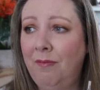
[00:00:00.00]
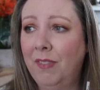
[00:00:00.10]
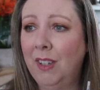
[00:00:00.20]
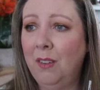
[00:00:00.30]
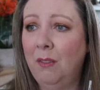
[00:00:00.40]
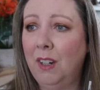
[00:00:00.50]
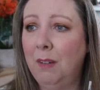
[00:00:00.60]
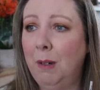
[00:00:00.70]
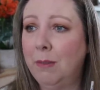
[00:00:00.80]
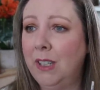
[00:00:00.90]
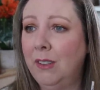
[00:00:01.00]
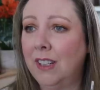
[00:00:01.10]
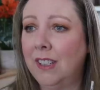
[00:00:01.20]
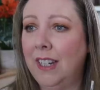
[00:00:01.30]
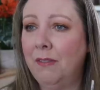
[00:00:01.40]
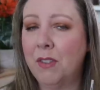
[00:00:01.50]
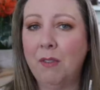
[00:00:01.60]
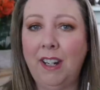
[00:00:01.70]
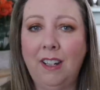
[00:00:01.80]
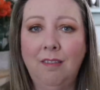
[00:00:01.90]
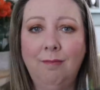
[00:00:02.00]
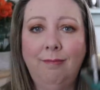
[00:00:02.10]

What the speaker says: I don't know if I'm going to be able to do that today if it's raining.